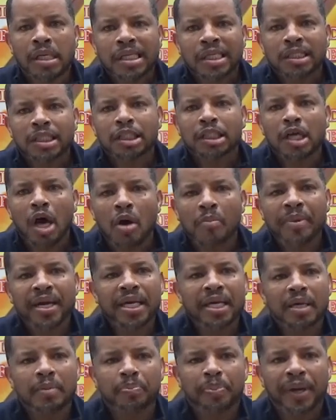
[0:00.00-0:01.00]
so
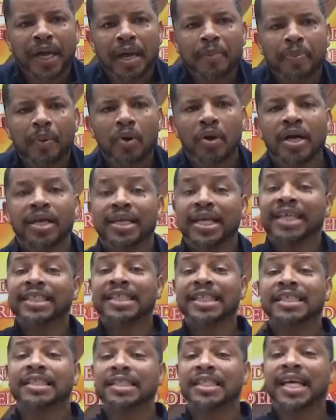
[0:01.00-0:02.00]
many people, this
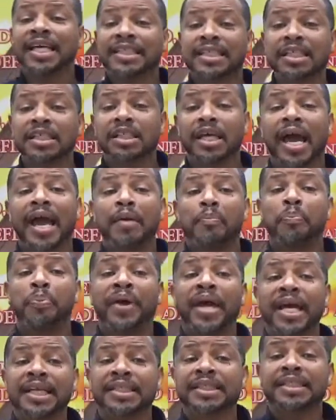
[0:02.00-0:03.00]
is this is a
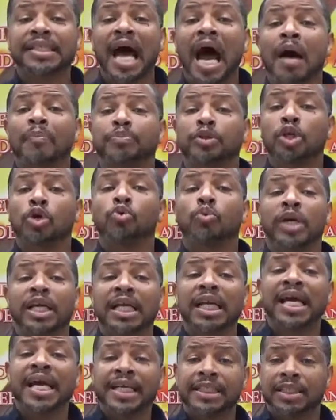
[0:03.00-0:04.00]
pit stop to
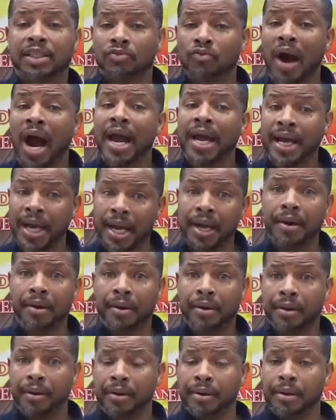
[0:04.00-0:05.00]
religion right
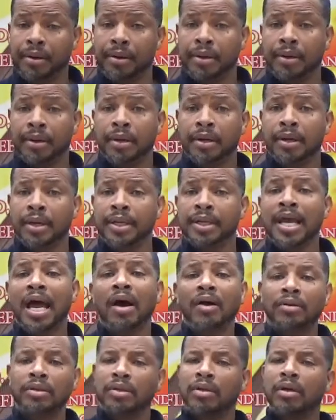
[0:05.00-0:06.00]
here.
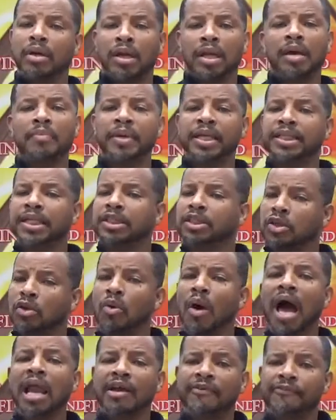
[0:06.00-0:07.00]
Now, let me just
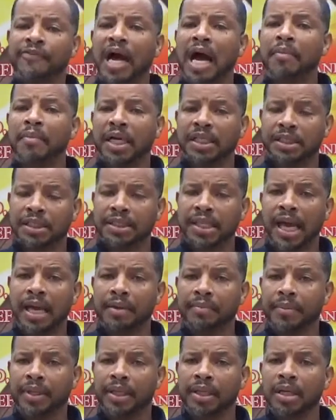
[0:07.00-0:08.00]
qualify my
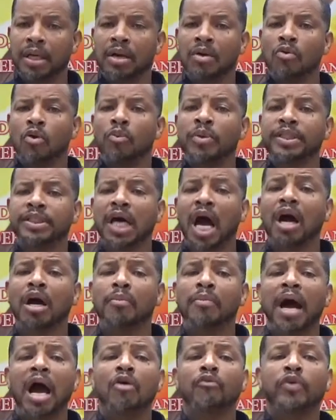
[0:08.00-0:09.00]
statement. When we talk
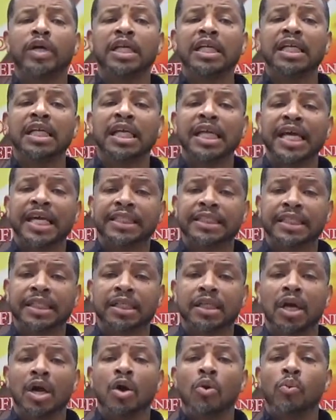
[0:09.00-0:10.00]
about
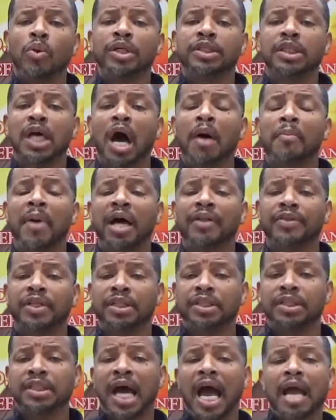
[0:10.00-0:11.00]
religion, we're talking
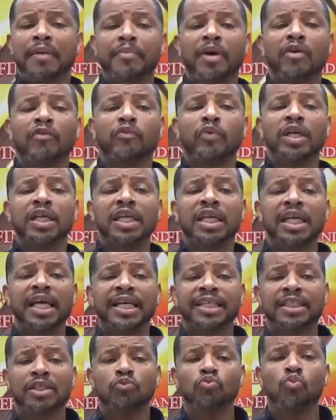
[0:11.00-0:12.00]
about the type of
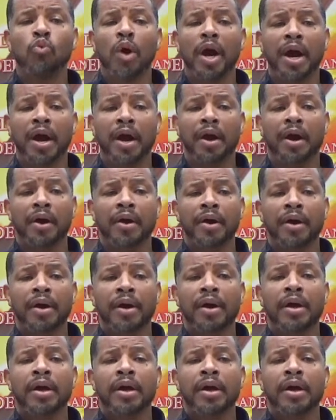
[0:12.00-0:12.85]
religion where